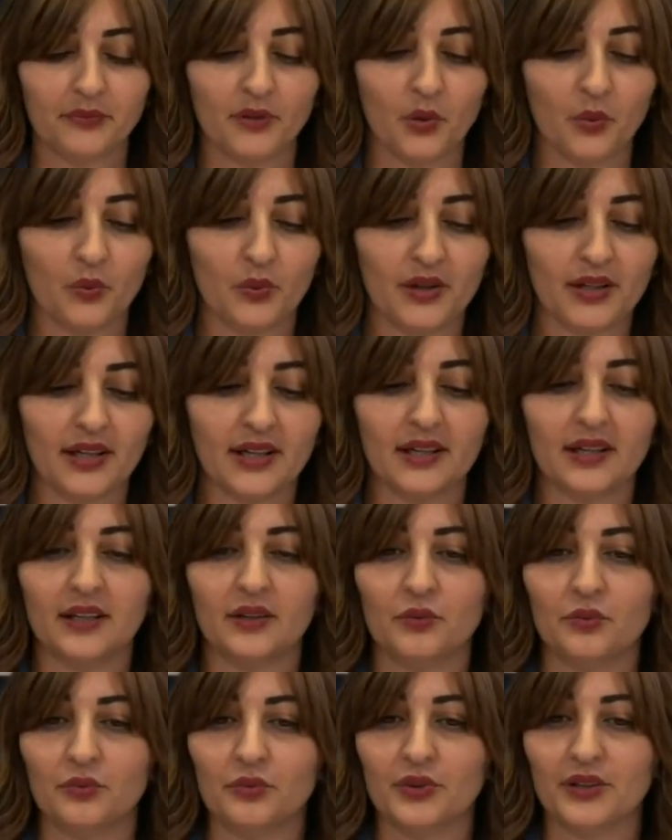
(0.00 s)

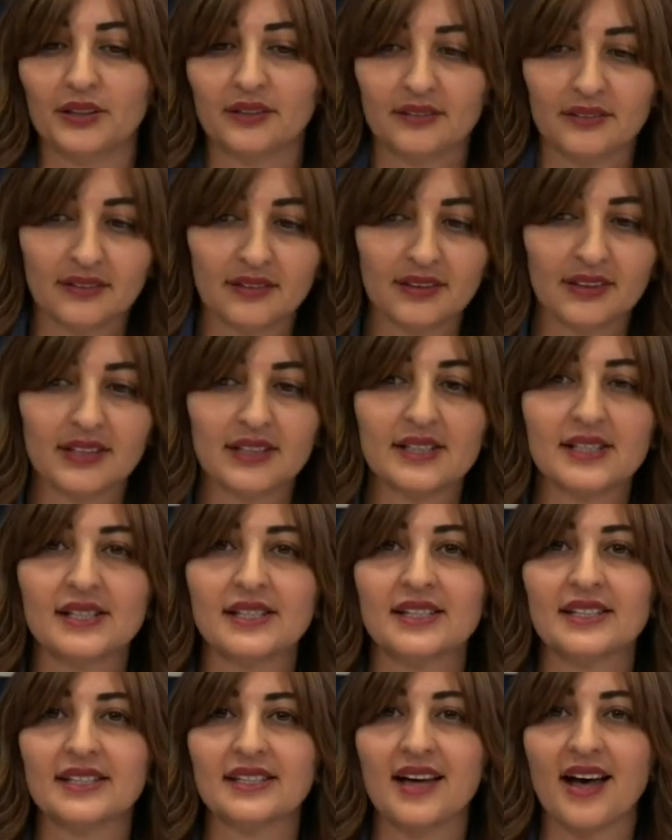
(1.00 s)
with
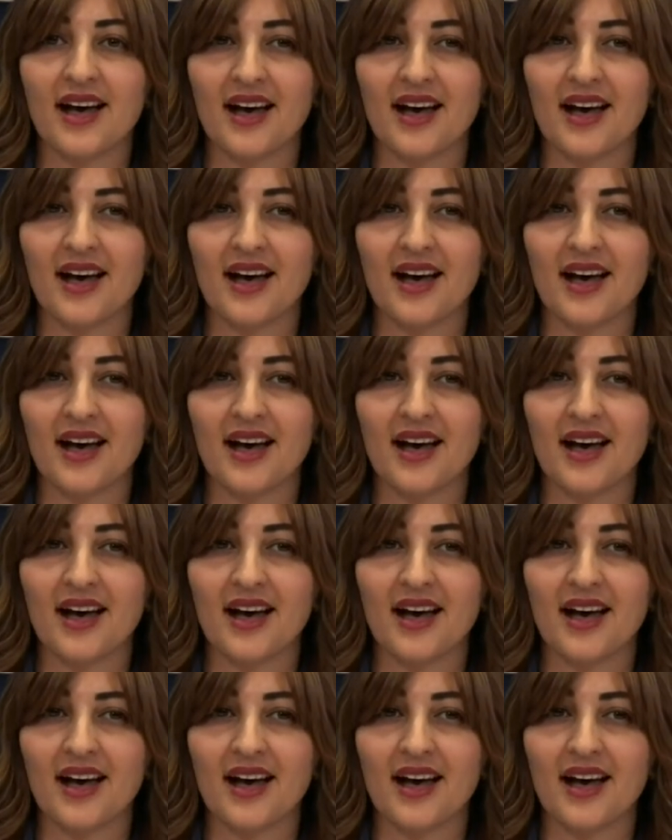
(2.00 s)
his